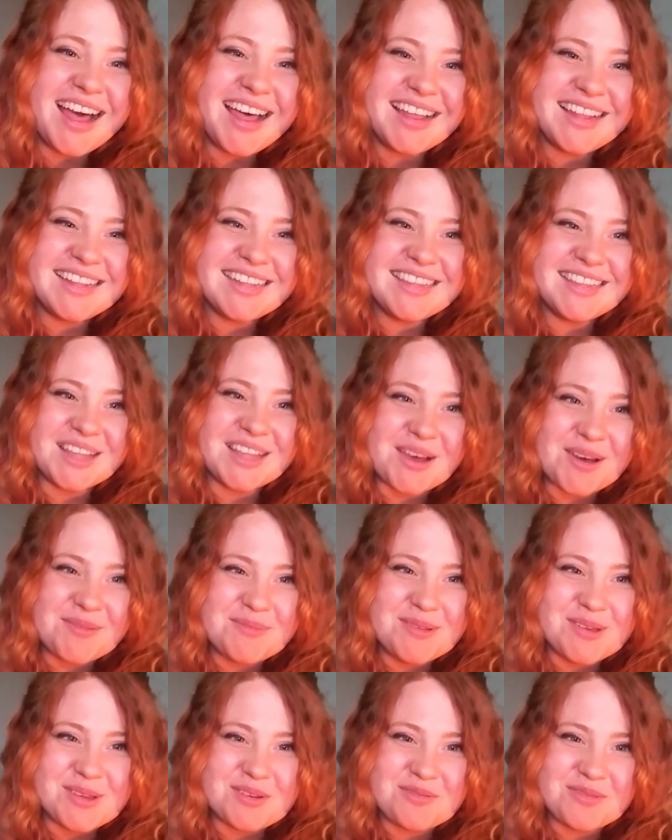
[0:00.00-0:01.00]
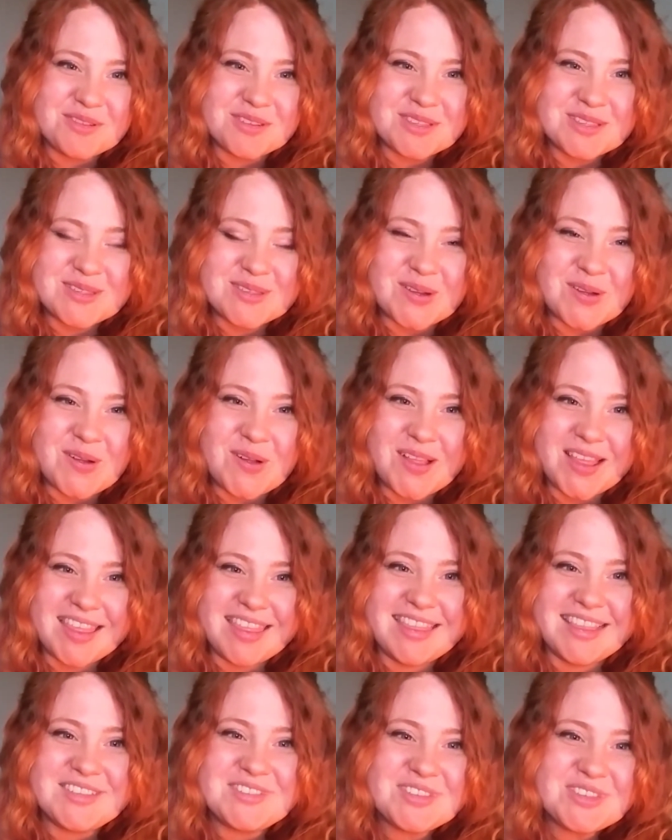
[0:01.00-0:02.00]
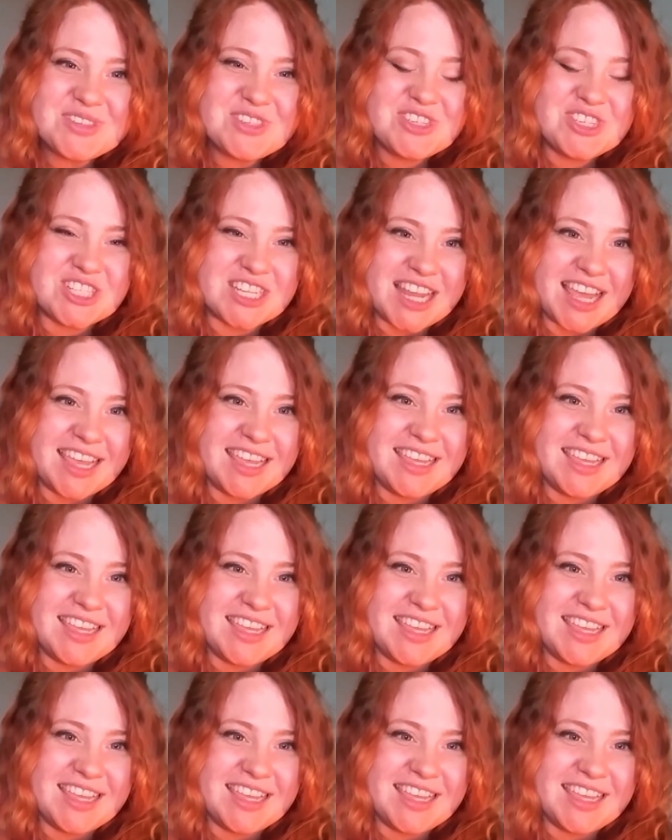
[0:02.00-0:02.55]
Hello, beautiful soul. This is Jeanette